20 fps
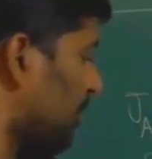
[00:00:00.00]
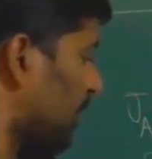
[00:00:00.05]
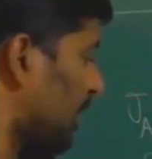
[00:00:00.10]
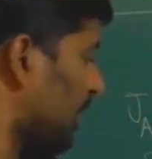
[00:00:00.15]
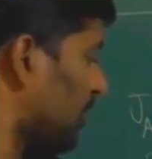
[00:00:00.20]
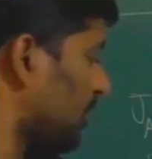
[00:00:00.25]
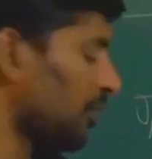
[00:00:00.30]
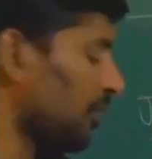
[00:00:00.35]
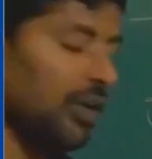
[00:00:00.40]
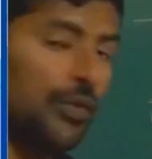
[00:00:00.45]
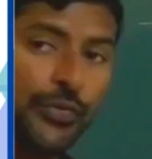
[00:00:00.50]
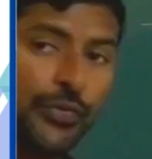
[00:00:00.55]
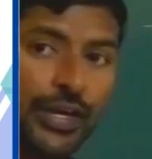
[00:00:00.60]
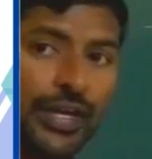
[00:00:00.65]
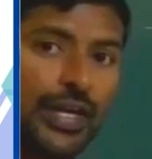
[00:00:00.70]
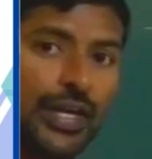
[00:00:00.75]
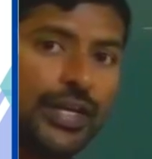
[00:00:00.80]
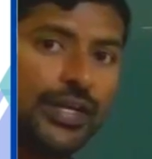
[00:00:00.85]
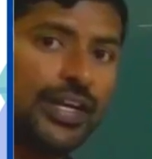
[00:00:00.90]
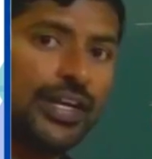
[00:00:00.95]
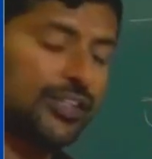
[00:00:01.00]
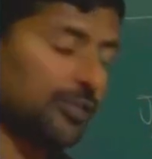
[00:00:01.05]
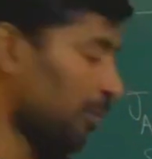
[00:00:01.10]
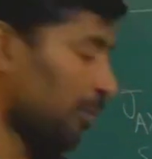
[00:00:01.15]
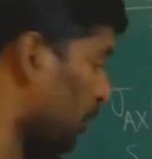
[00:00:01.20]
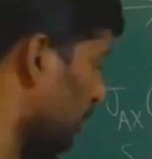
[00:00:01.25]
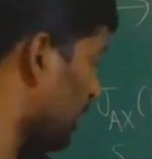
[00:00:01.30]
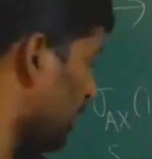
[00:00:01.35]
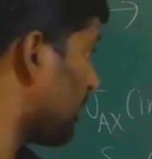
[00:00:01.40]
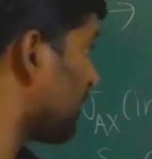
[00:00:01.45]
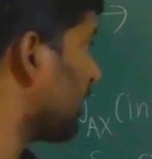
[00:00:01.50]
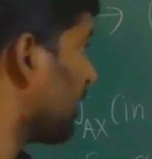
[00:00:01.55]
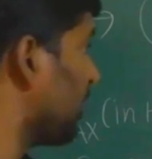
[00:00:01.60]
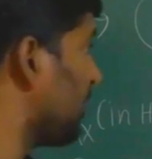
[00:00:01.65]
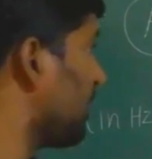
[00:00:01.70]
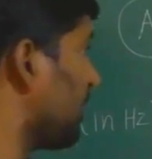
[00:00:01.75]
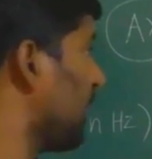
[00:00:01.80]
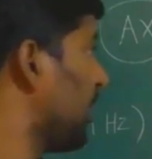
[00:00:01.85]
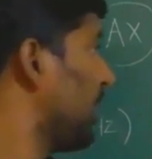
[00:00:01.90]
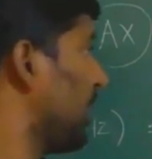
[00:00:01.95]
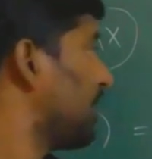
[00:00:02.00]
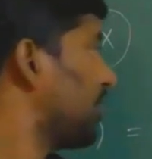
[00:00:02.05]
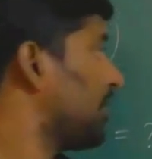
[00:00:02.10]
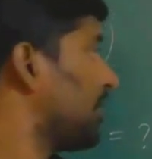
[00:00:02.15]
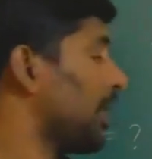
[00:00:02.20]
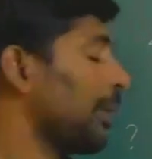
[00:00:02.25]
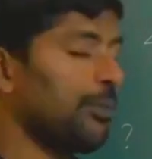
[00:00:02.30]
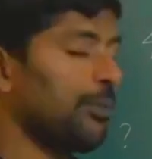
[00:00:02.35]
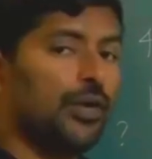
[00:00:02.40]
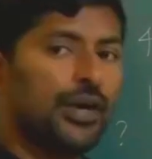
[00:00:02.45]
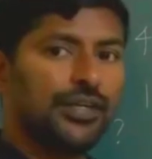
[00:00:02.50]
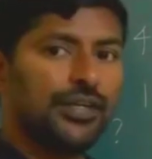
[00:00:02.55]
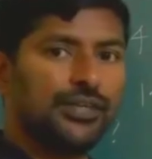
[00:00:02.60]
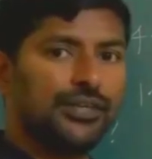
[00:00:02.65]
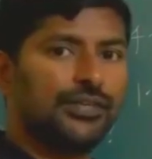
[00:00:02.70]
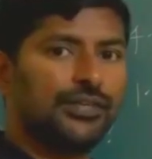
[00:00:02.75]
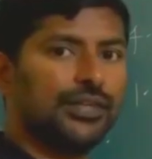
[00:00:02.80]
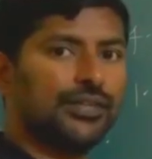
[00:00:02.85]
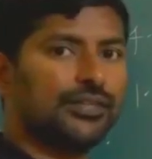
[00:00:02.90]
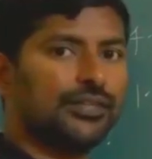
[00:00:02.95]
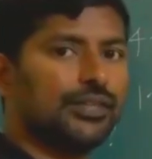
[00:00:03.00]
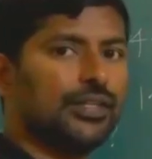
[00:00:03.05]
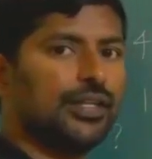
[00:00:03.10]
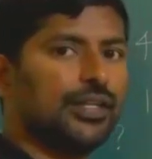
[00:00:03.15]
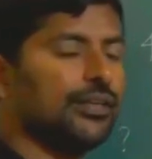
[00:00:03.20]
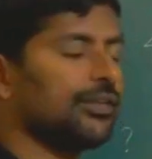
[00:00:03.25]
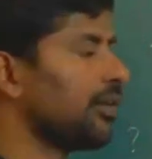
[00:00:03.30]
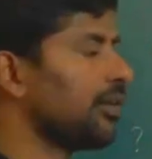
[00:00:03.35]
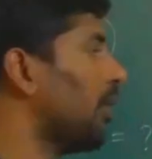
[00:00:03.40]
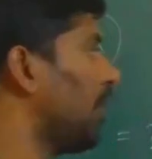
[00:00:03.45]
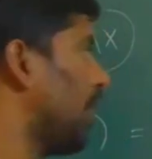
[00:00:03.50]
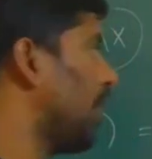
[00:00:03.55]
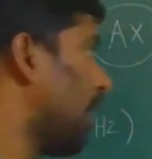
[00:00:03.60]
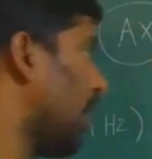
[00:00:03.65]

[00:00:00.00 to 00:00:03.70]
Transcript: values of A and X protons is 3.6. That is